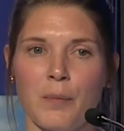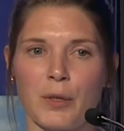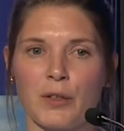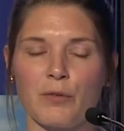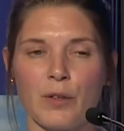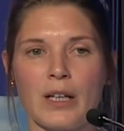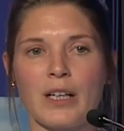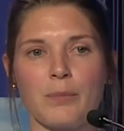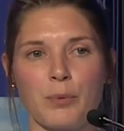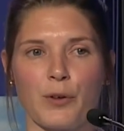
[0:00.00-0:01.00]
but it really
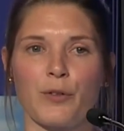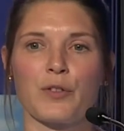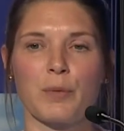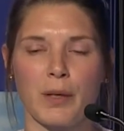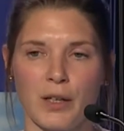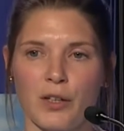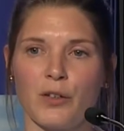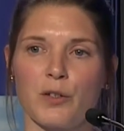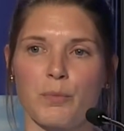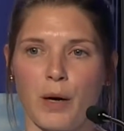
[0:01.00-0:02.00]
proved to be a
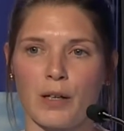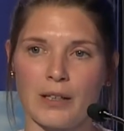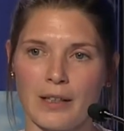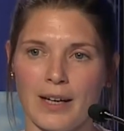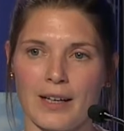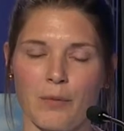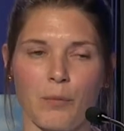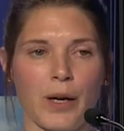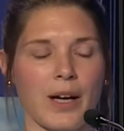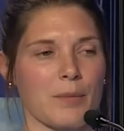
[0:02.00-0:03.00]
huge bottleneck,
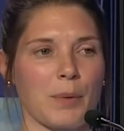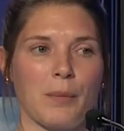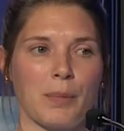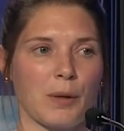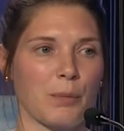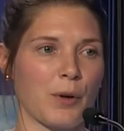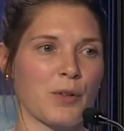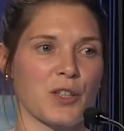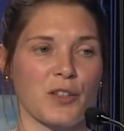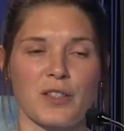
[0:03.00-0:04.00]
and we had people
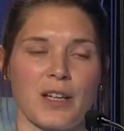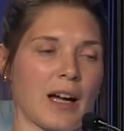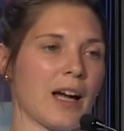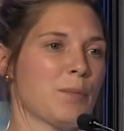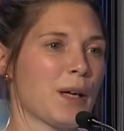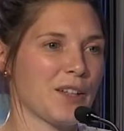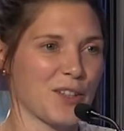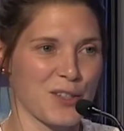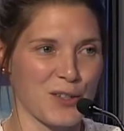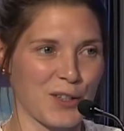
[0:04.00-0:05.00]
approaching us saying, I'd be in
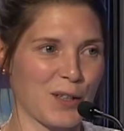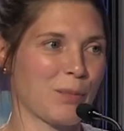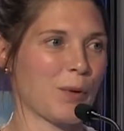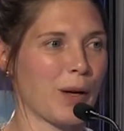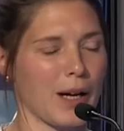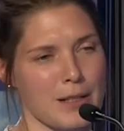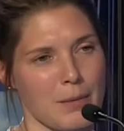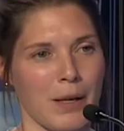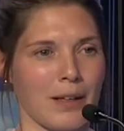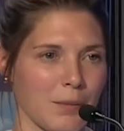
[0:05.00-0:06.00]
your study, but we had to
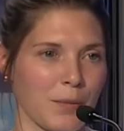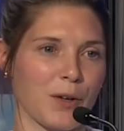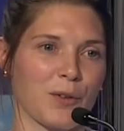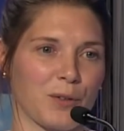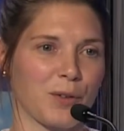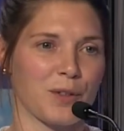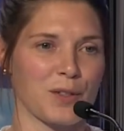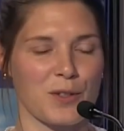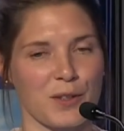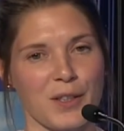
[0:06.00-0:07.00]
make them go through the
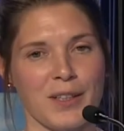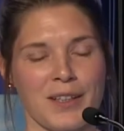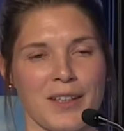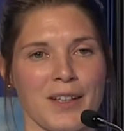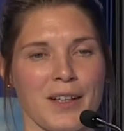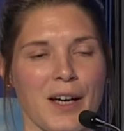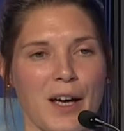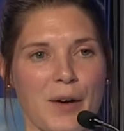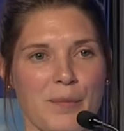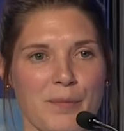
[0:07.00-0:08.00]
study
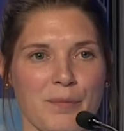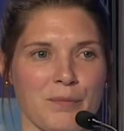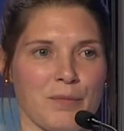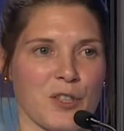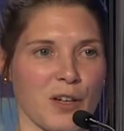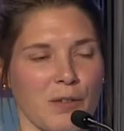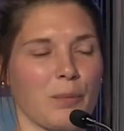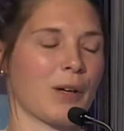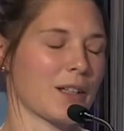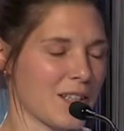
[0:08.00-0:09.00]
general
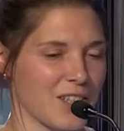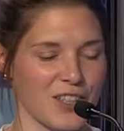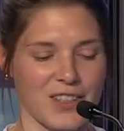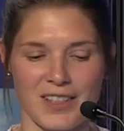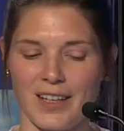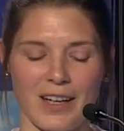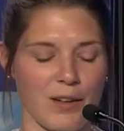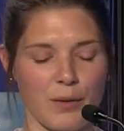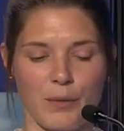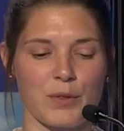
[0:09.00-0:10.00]
practitioners, and
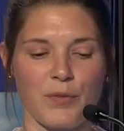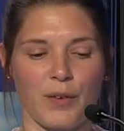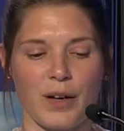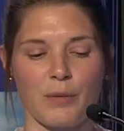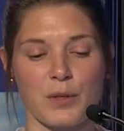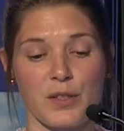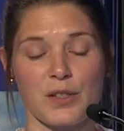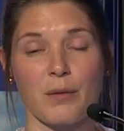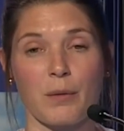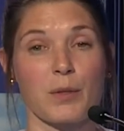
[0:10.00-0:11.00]
it was
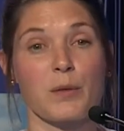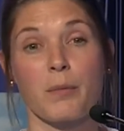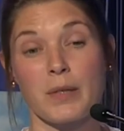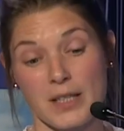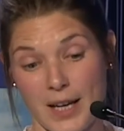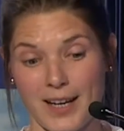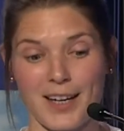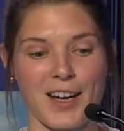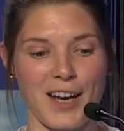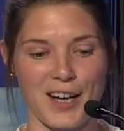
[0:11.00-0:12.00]
a mistake
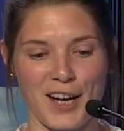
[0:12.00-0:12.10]
in